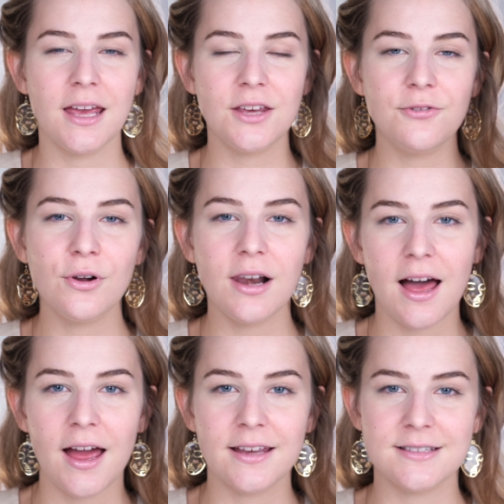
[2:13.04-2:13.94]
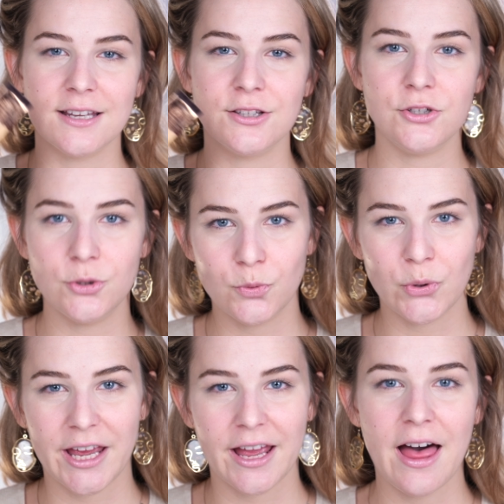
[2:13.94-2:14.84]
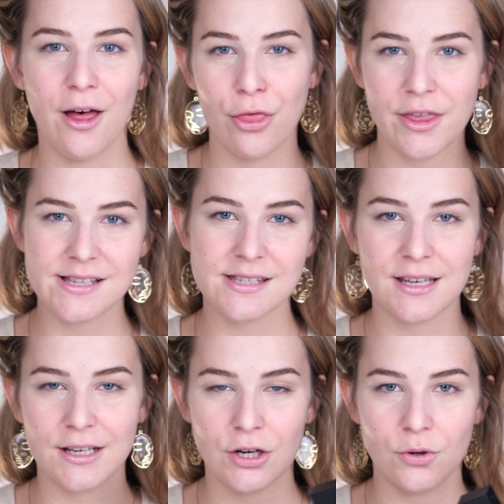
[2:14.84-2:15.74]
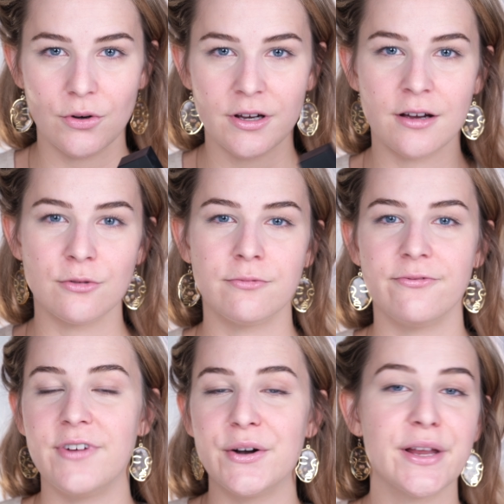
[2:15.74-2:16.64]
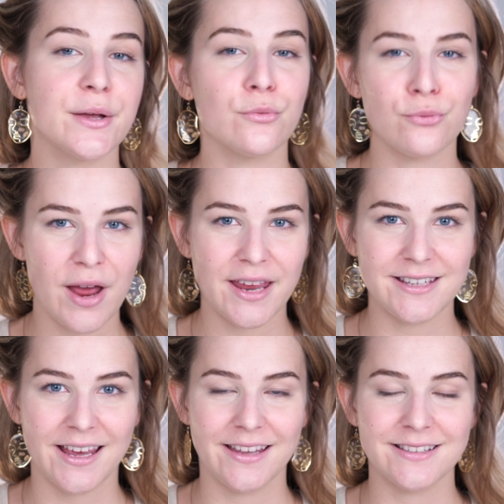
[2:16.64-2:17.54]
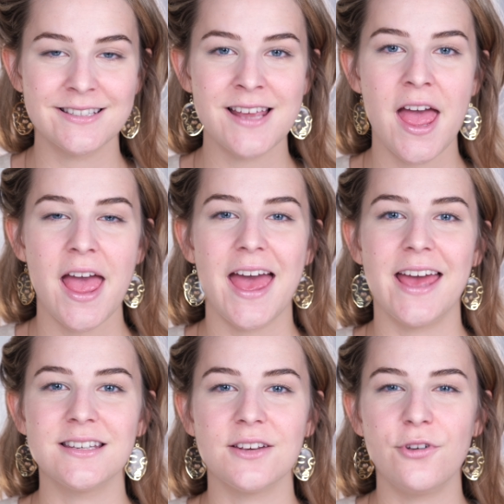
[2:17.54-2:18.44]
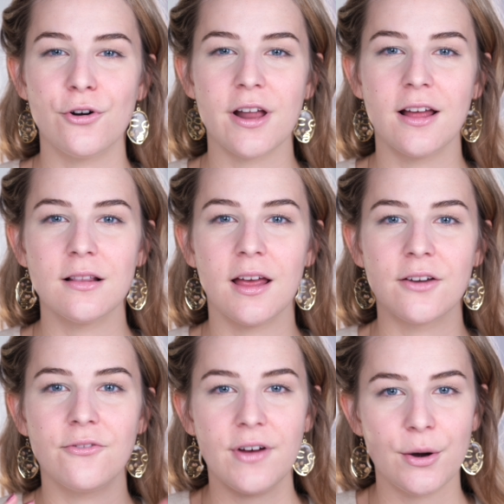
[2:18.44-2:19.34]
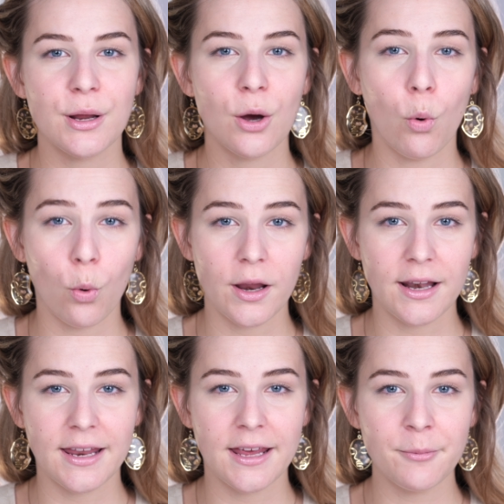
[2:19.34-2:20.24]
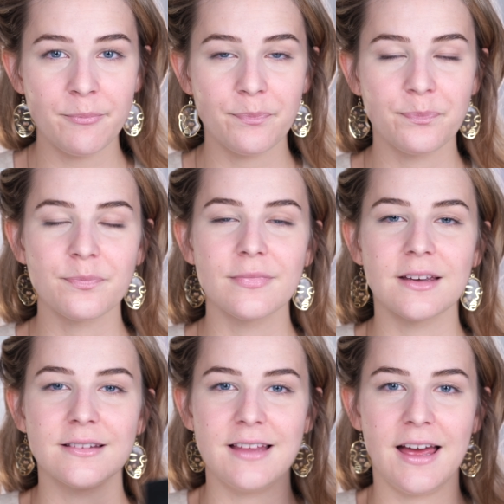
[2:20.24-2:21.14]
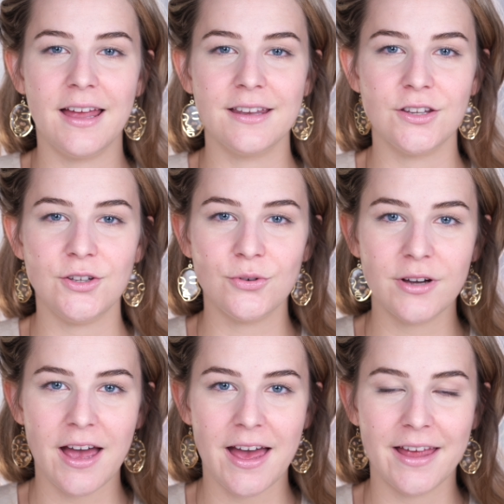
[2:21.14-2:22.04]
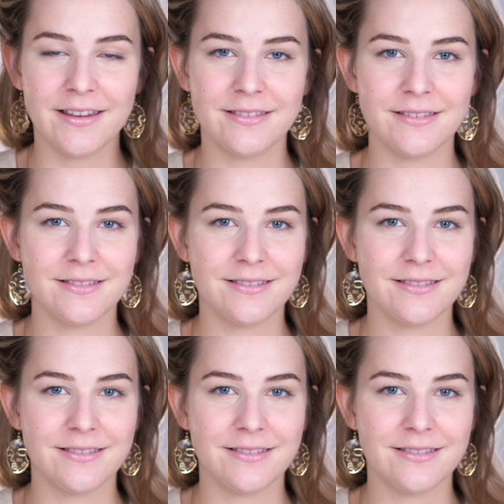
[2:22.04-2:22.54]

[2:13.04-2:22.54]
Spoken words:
if you like that dewy, healthy skin look, very radiant, and if you're not like very oily, then you can